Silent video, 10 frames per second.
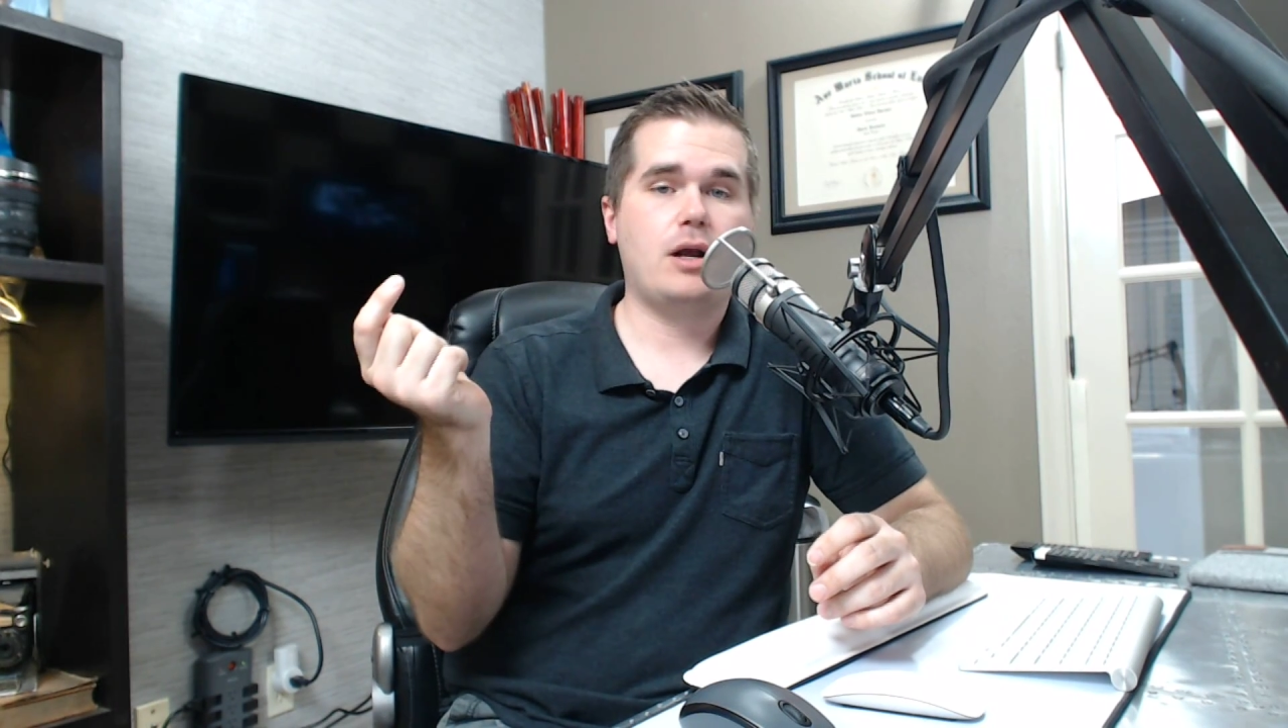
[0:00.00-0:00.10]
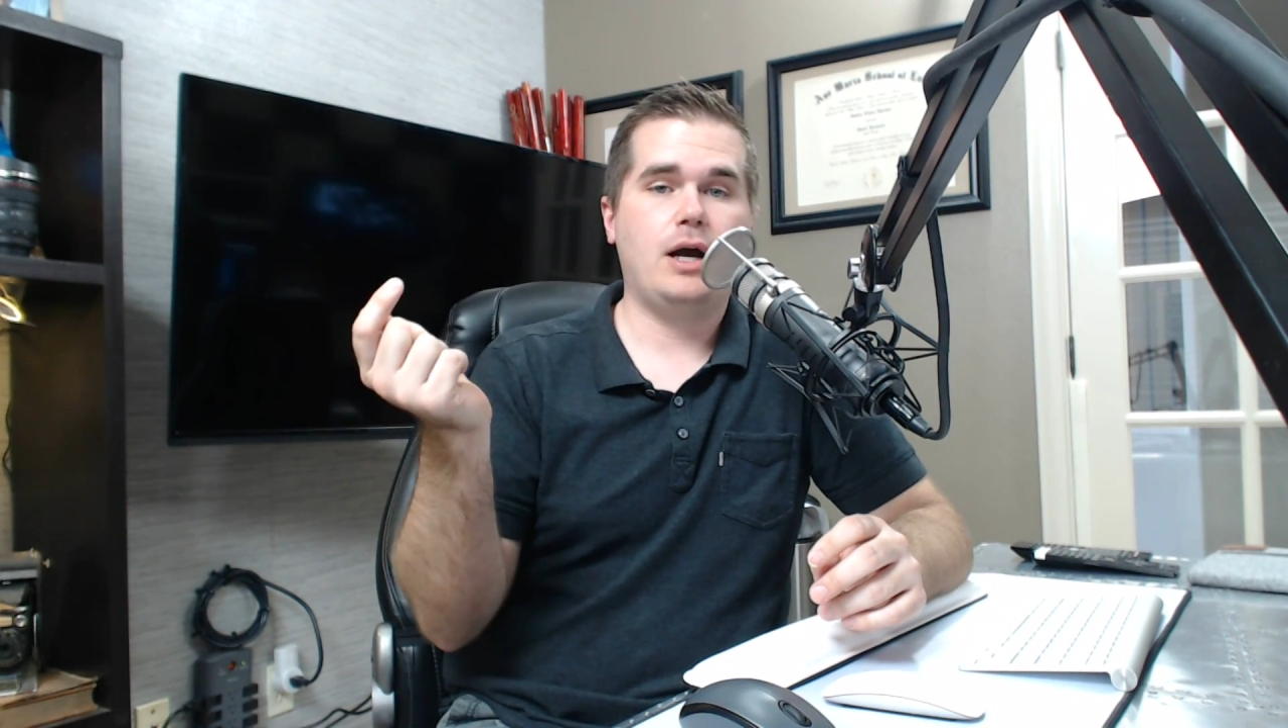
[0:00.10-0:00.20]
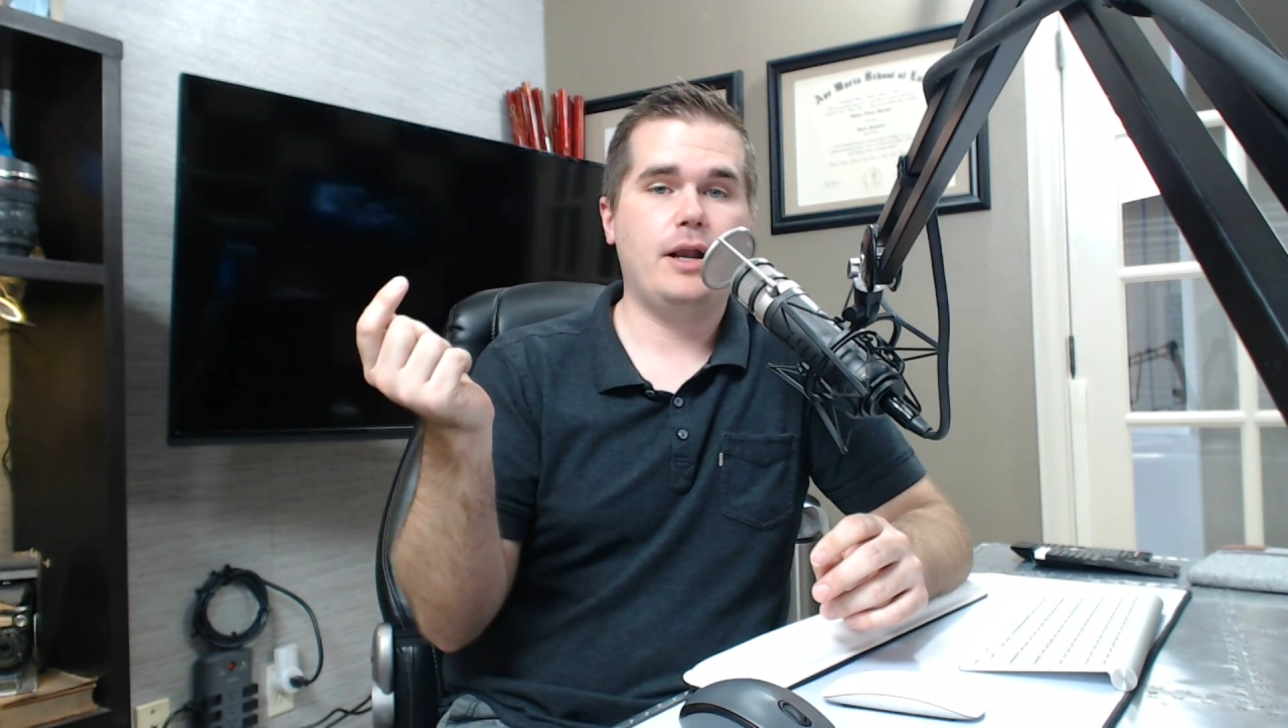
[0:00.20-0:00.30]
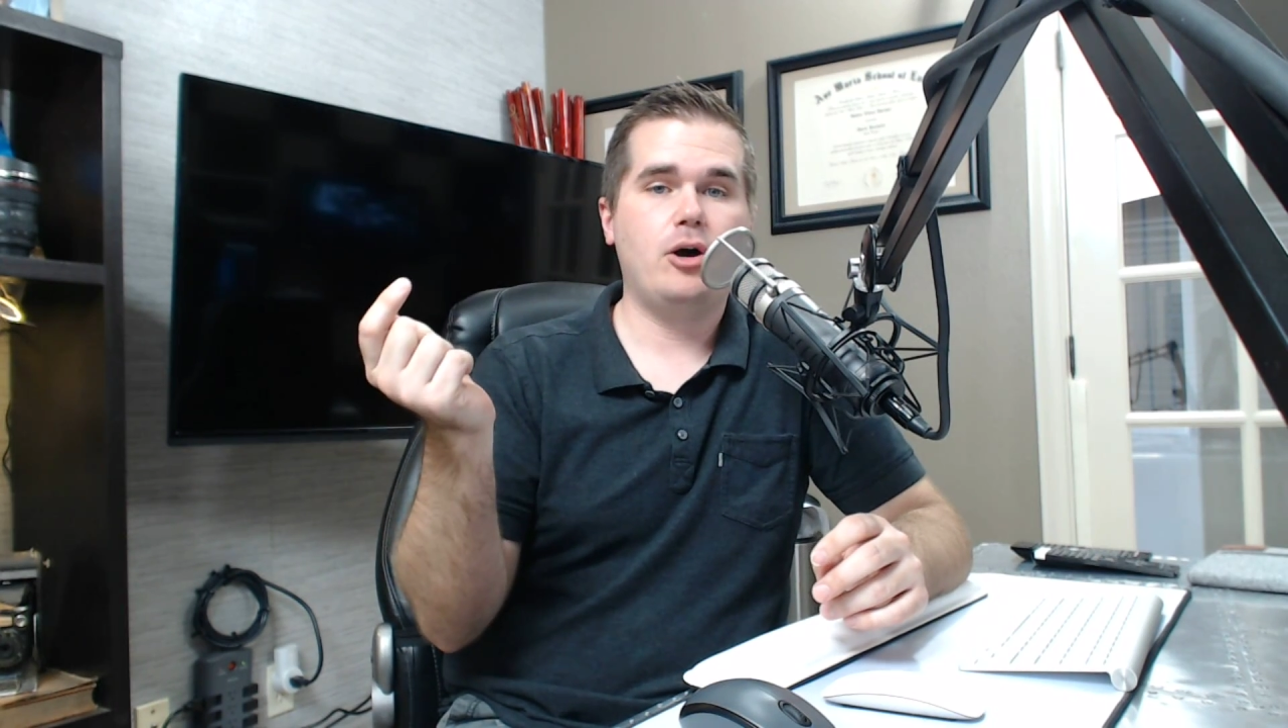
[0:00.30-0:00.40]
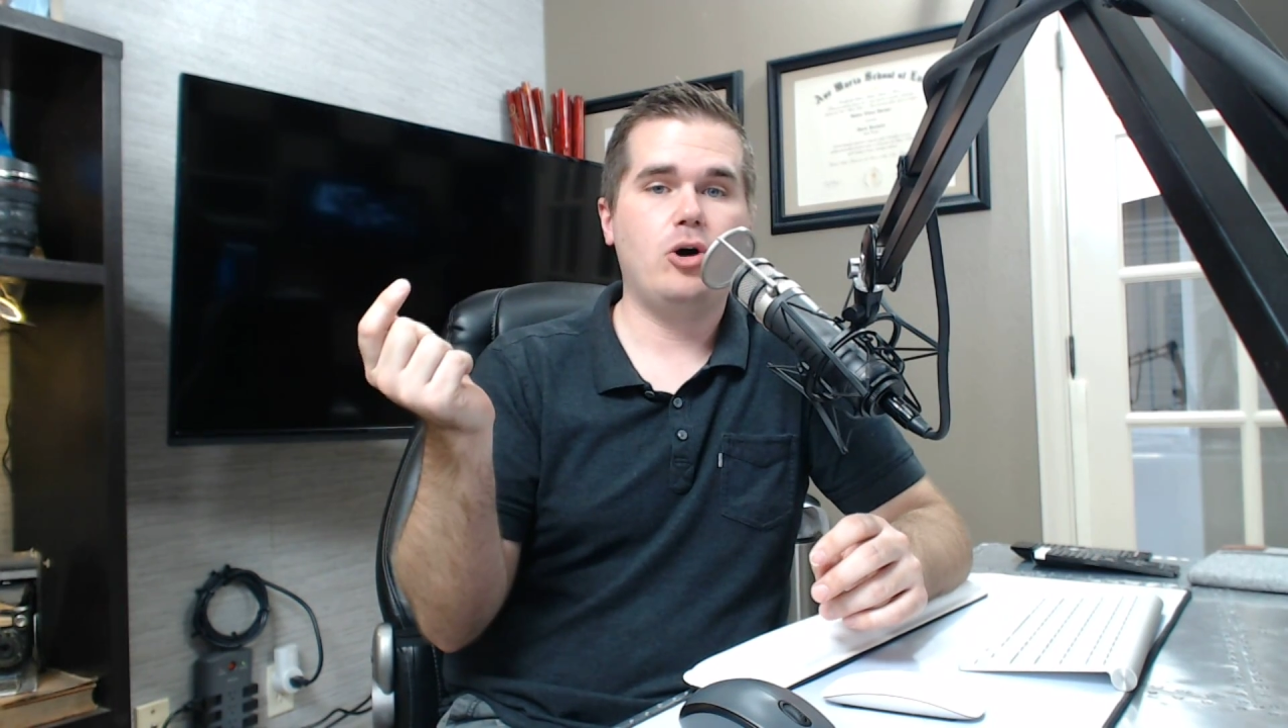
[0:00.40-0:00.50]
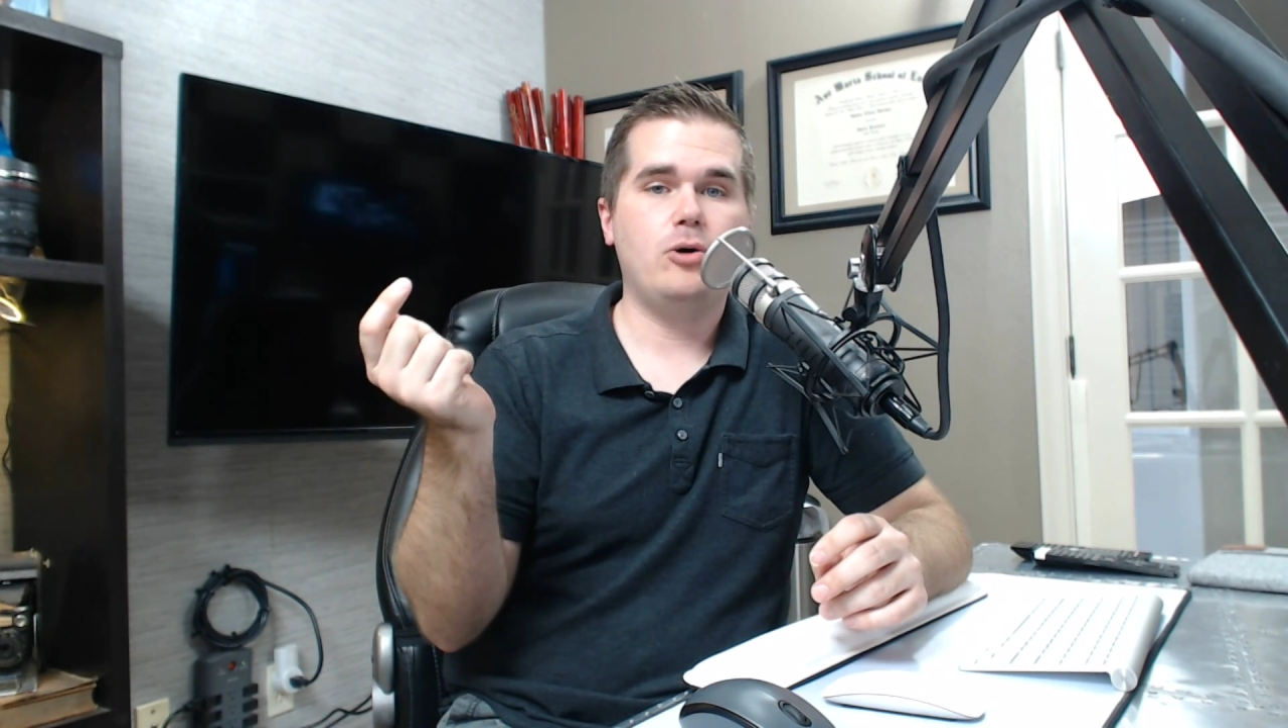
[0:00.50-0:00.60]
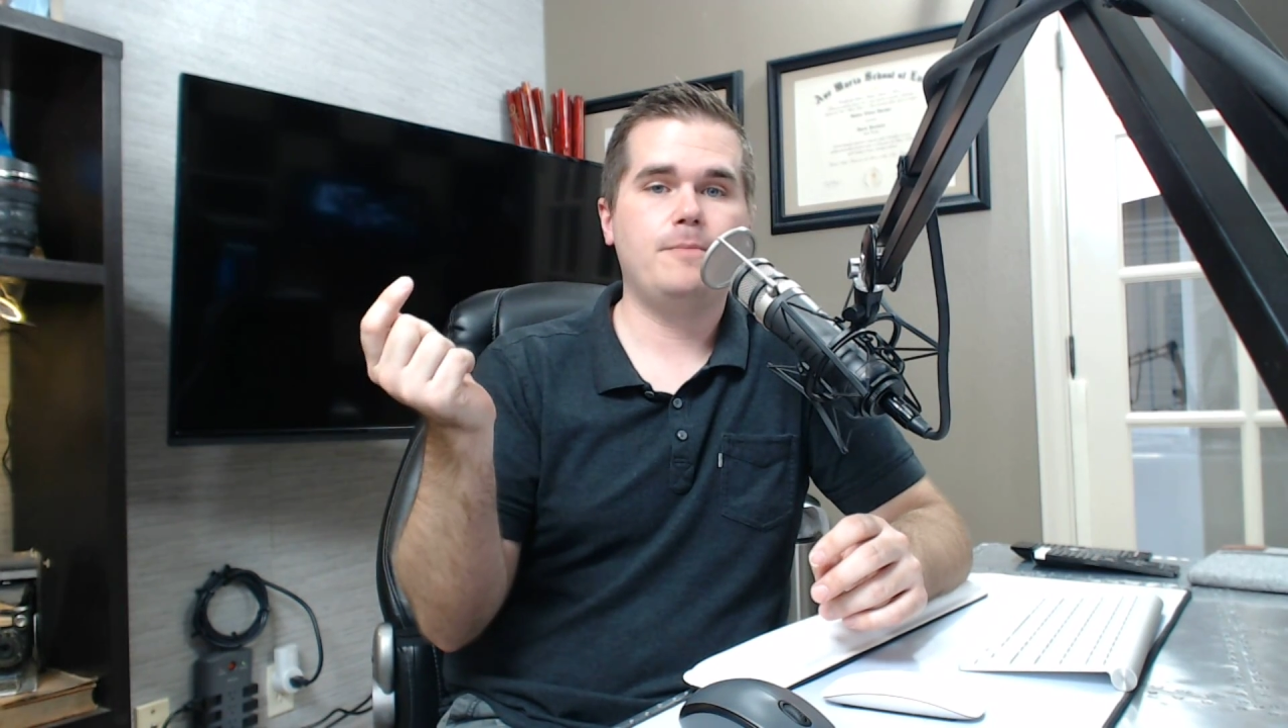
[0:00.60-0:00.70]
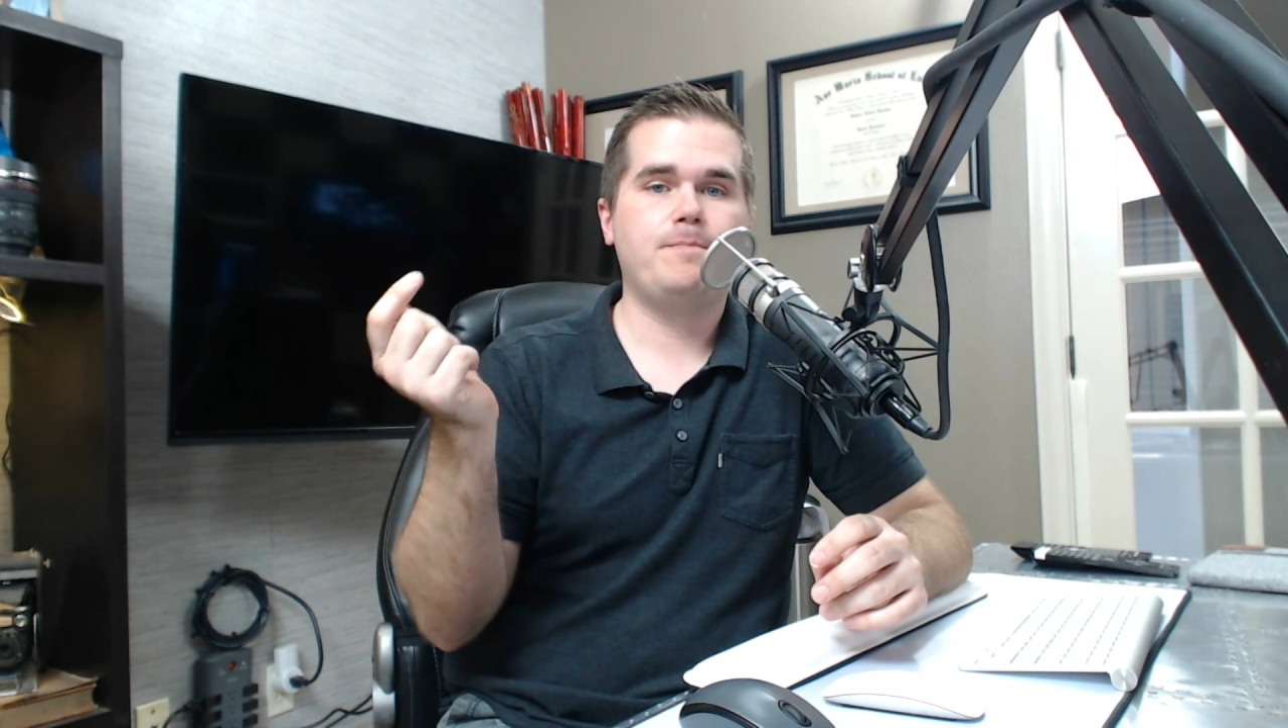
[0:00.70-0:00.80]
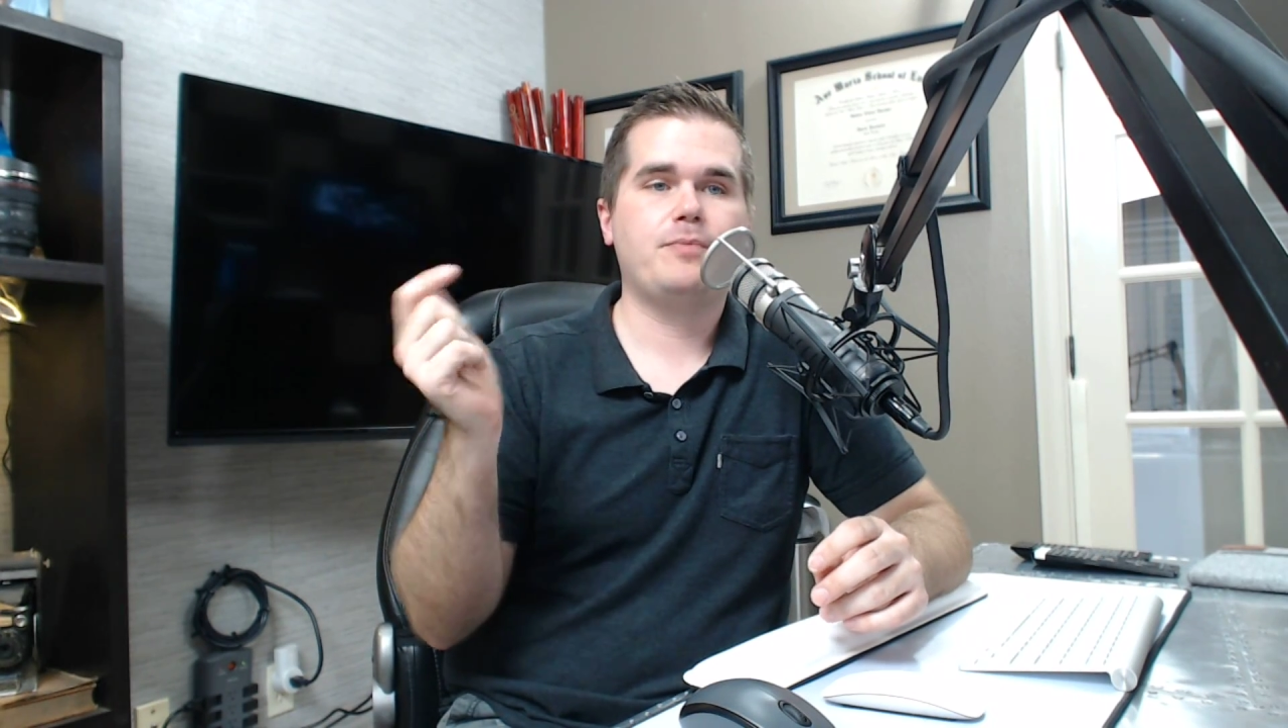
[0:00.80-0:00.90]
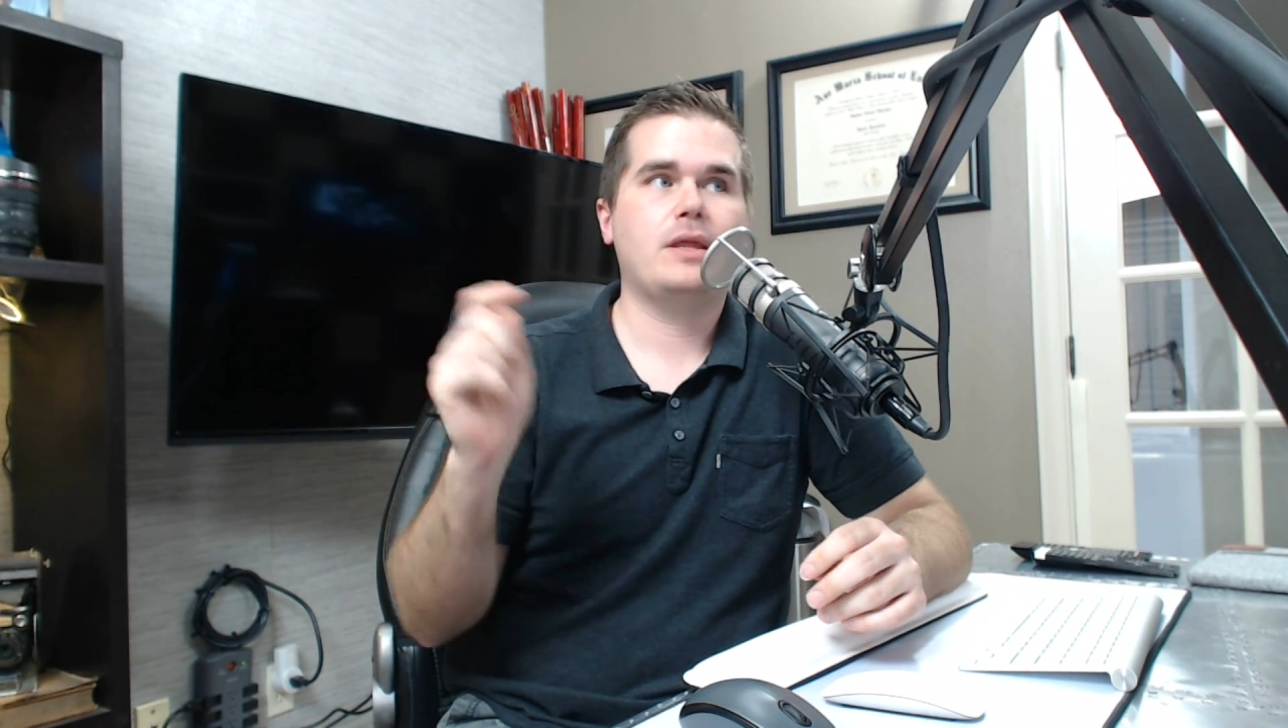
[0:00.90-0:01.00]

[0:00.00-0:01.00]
on a home,